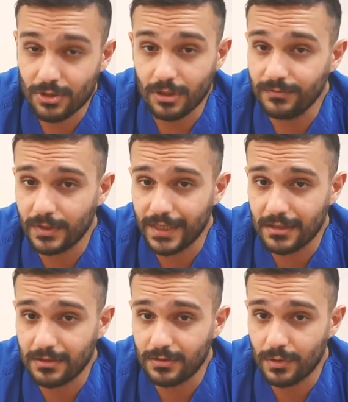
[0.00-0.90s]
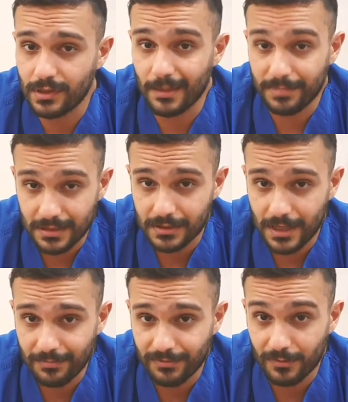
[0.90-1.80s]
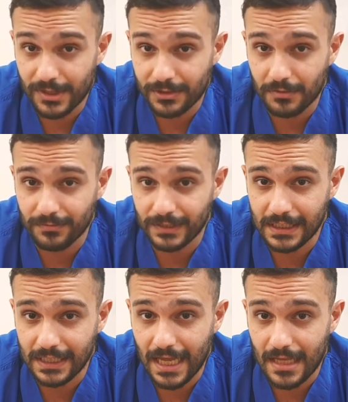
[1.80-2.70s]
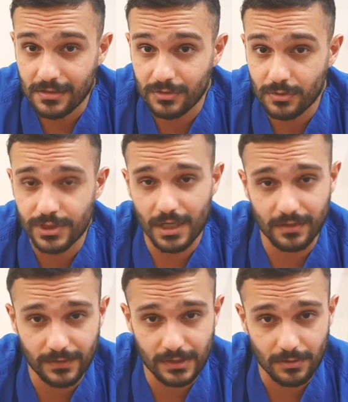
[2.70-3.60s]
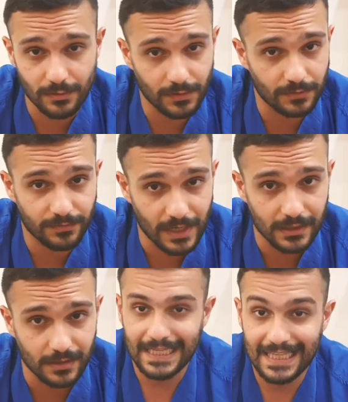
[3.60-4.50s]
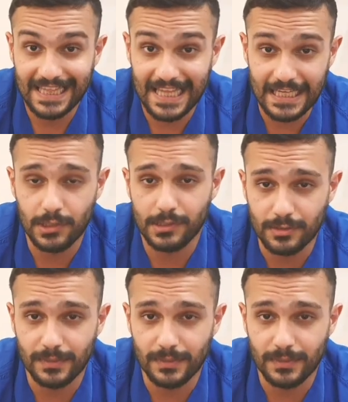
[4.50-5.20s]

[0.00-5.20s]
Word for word: Don't forget to subscribe for Medicophilic and to share the video with your friends. Thank you so